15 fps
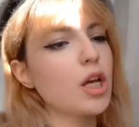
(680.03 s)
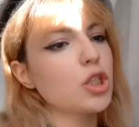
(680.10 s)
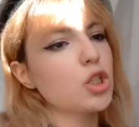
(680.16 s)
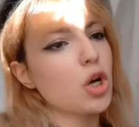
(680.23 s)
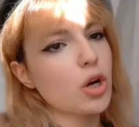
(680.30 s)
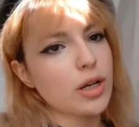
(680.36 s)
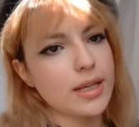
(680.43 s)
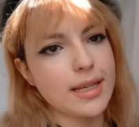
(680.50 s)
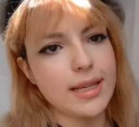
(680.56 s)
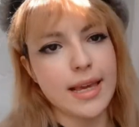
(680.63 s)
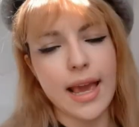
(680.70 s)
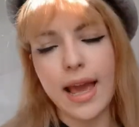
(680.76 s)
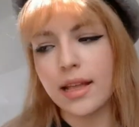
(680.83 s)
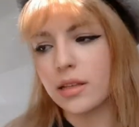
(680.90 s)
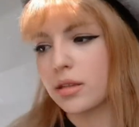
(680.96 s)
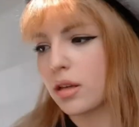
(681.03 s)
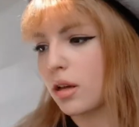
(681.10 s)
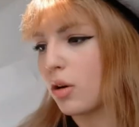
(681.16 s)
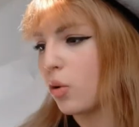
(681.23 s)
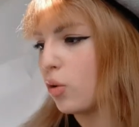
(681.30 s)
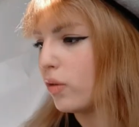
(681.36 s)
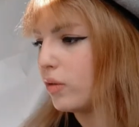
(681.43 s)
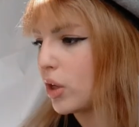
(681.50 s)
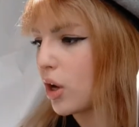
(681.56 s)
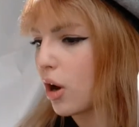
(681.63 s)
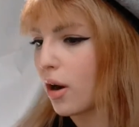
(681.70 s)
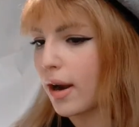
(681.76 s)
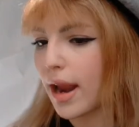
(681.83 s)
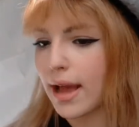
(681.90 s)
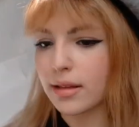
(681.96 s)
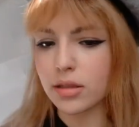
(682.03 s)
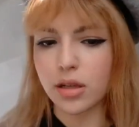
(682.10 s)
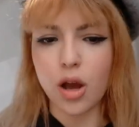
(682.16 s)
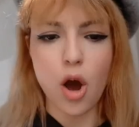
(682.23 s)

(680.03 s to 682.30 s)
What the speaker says: Turkey and who we are and the